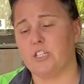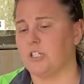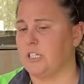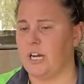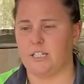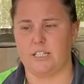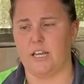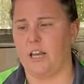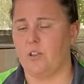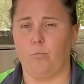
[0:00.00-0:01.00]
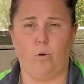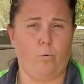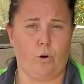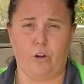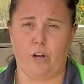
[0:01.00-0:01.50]
You'll start to see it, the more
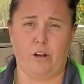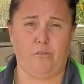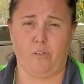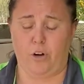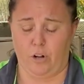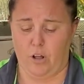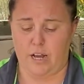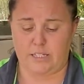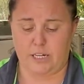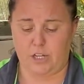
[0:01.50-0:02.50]
water and fertilizer.